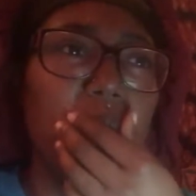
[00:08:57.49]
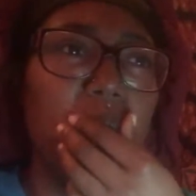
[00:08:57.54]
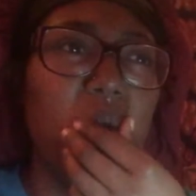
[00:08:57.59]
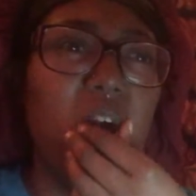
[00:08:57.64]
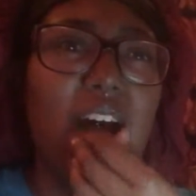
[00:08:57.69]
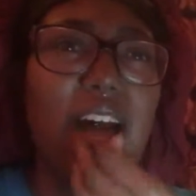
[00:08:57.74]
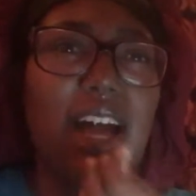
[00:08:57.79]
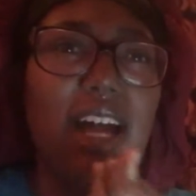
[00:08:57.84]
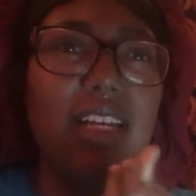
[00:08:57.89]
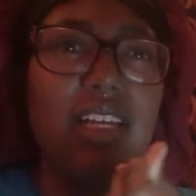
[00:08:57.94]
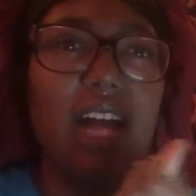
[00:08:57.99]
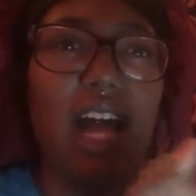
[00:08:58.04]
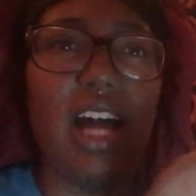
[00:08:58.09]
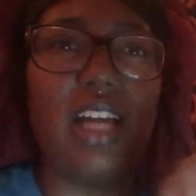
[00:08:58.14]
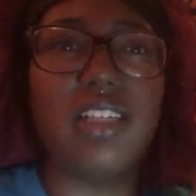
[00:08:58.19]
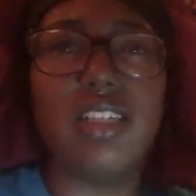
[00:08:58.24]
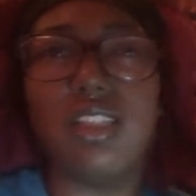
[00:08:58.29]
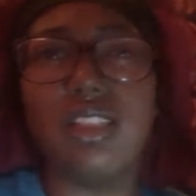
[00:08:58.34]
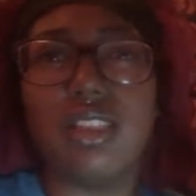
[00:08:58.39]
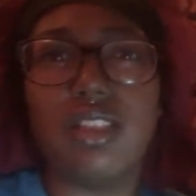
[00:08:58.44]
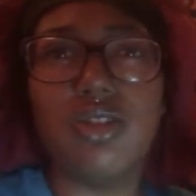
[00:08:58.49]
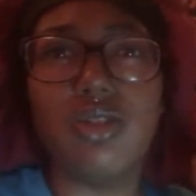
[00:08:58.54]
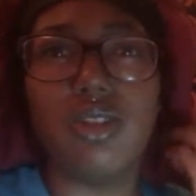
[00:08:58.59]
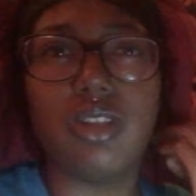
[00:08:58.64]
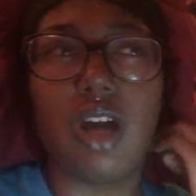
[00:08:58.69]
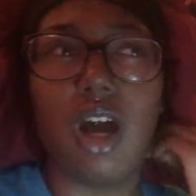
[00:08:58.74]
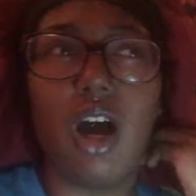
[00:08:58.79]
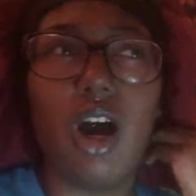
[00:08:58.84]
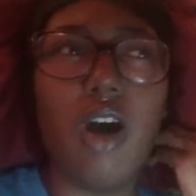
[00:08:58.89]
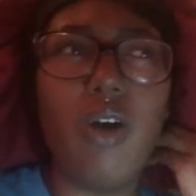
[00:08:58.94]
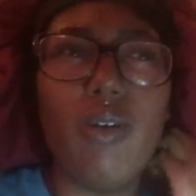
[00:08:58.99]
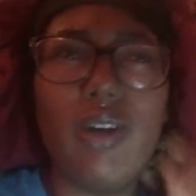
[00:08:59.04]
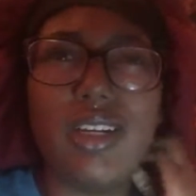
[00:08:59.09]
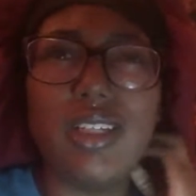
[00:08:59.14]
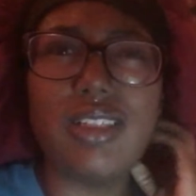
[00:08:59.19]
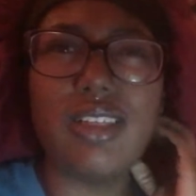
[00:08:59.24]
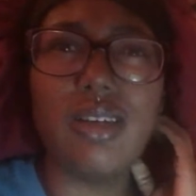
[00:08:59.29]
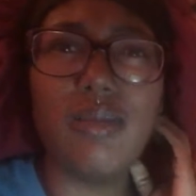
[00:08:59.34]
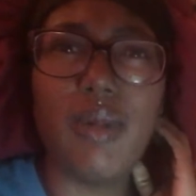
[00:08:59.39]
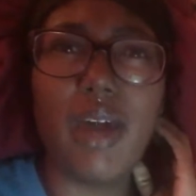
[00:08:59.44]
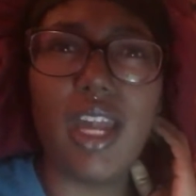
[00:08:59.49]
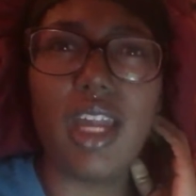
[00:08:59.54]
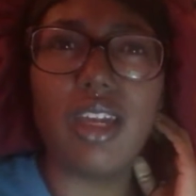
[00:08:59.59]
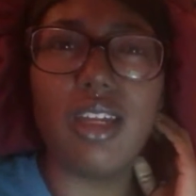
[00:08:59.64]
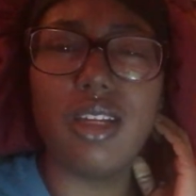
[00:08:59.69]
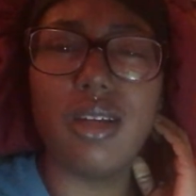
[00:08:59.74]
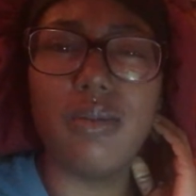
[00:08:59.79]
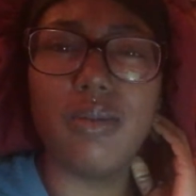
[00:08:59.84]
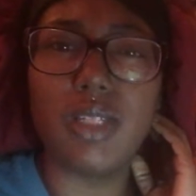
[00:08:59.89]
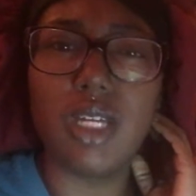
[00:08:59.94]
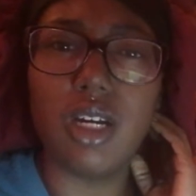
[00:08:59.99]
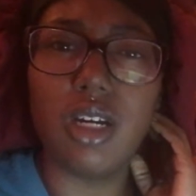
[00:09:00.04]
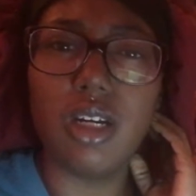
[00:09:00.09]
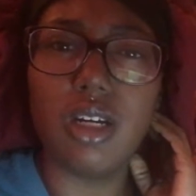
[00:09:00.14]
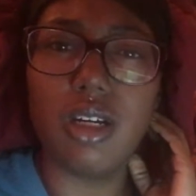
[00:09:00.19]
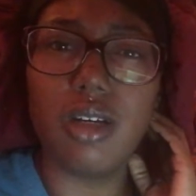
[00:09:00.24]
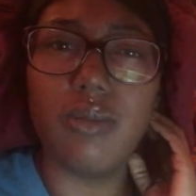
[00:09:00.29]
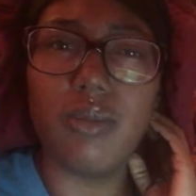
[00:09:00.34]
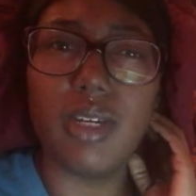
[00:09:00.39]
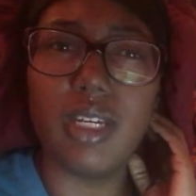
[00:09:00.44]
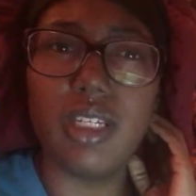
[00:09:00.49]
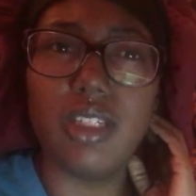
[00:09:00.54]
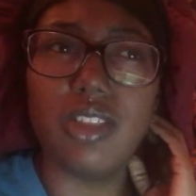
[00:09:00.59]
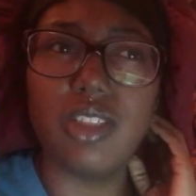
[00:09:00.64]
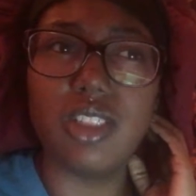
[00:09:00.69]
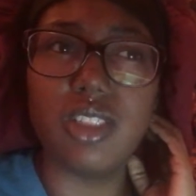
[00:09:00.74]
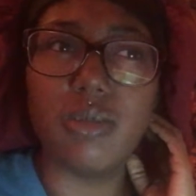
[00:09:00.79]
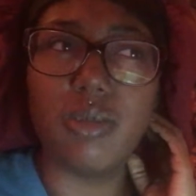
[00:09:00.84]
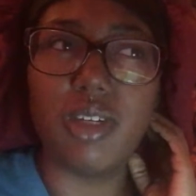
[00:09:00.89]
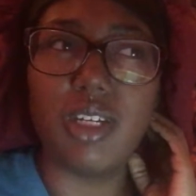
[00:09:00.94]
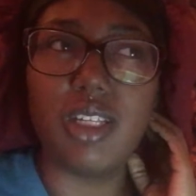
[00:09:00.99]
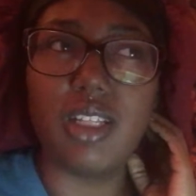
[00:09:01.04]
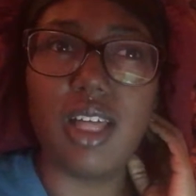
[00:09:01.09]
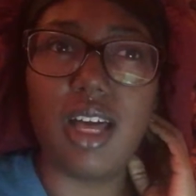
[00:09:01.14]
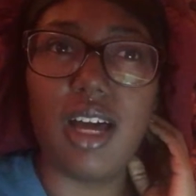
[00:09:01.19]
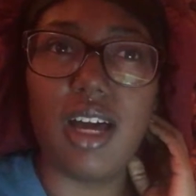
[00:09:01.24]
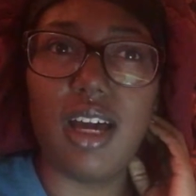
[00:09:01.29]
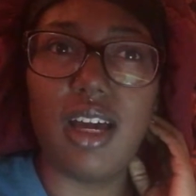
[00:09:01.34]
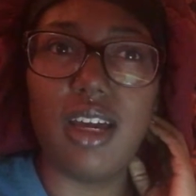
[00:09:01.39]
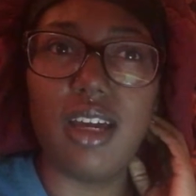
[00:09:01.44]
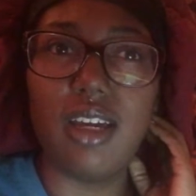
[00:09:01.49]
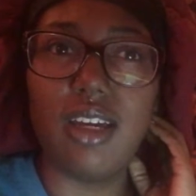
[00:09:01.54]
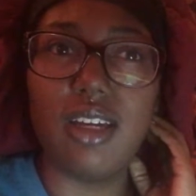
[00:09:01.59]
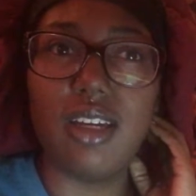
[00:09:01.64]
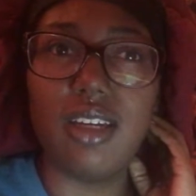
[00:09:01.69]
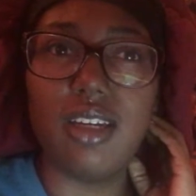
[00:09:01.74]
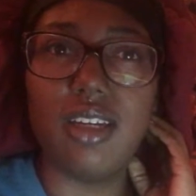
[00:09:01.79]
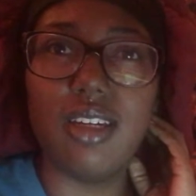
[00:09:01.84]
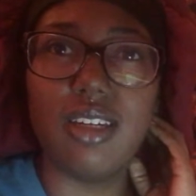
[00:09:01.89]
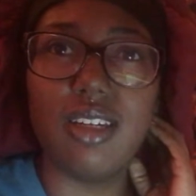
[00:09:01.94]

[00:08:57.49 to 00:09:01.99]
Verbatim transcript: But I, I just used to always sit back and observe and just be like,